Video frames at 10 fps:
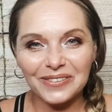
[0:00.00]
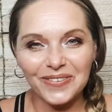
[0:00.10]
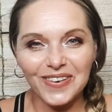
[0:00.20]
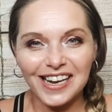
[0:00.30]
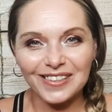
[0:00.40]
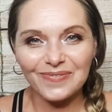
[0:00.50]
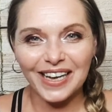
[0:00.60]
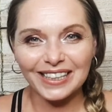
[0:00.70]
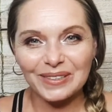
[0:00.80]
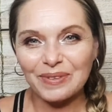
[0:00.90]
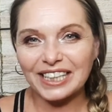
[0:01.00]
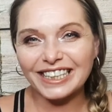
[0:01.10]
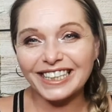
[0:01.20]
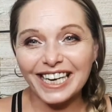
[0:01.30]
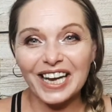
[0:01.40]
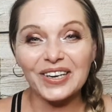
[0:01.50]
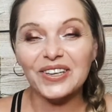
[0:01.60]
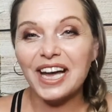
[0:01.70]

Welcome back to my channel.